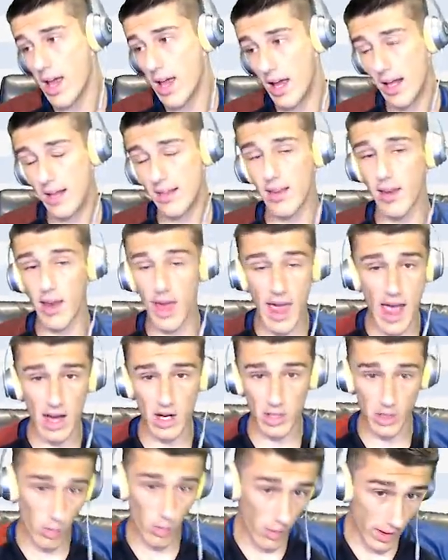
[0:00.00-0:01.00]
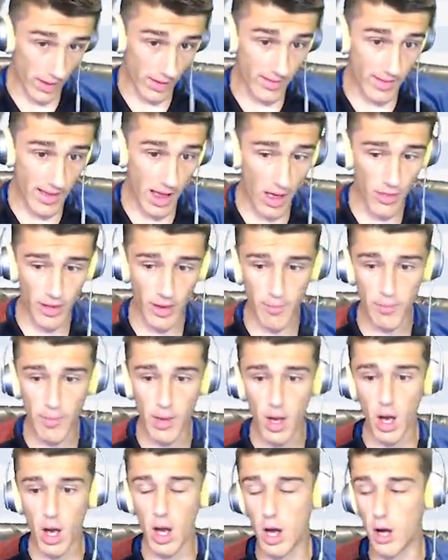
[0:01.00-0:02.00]
until I actually want to sell them
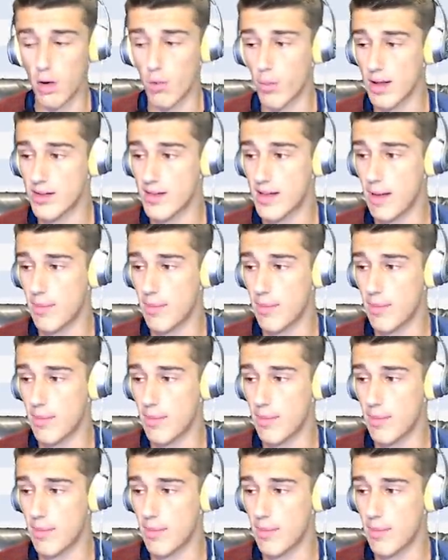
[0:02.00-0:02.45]
on Wednesday.